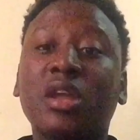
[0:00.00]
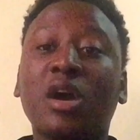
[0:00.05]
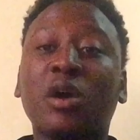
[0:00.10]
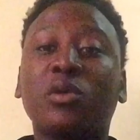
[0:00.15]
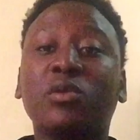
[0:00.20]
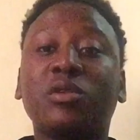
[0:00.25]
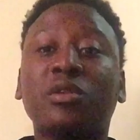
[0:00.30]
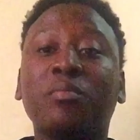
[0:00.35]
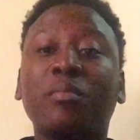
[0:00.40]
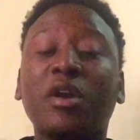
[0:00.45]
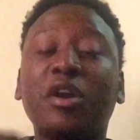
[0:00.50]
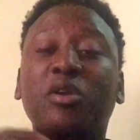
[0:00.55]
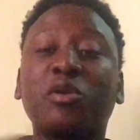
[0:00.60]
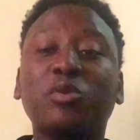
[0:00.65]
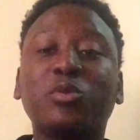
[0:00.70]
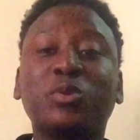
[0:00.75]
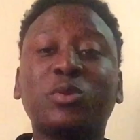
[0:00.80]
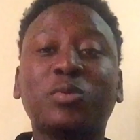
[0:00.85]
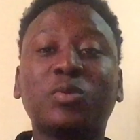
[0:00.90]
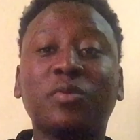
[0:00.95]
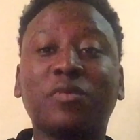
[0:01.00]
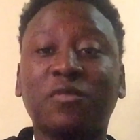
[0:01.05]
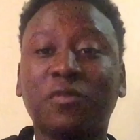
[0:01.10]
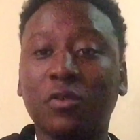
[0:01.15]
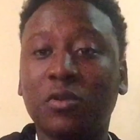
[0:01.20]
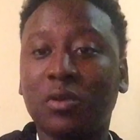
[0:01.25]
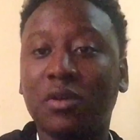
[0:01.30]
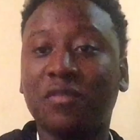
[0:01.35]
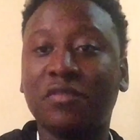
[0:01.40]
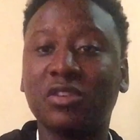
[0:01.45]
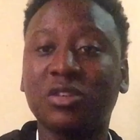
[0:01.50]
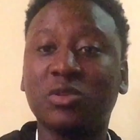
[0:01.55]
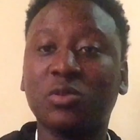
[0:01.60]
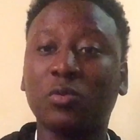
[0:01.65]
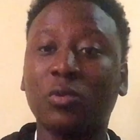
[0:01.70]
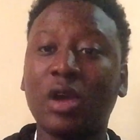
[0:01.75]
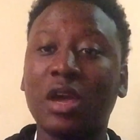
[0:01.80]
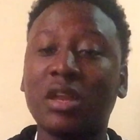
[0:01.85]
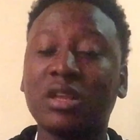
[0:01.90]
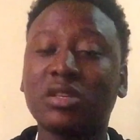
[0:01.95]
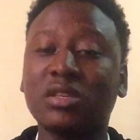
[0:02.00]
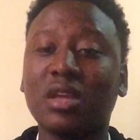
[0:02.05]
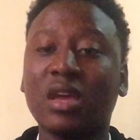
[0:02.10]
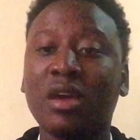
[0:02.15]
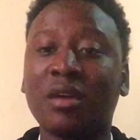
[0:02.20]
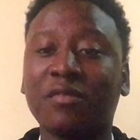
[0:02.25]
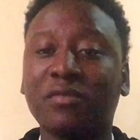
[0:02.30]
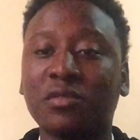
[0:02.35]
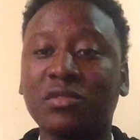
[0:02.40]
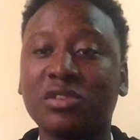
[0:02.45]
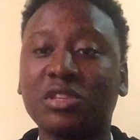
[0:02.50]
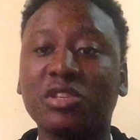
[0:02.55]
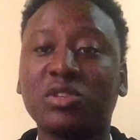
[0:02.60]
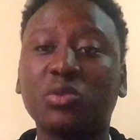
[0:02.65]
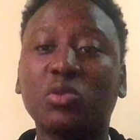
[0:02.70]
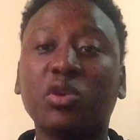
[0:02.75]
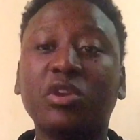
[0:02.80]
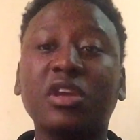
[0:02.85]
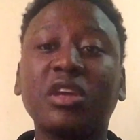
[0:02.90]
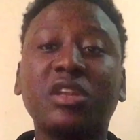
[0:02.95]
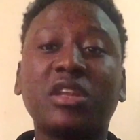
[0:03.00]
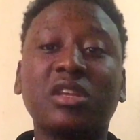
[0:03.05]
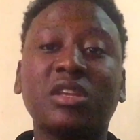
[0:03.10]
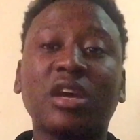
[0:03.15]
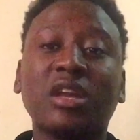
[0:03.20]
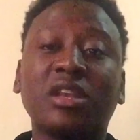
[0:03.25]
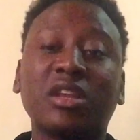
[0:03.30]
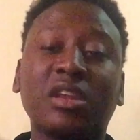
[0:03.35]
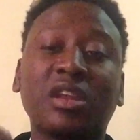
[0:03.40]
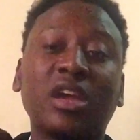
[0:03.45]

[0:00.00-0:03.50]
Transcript: Now, the microphone of this wireless earphone is located at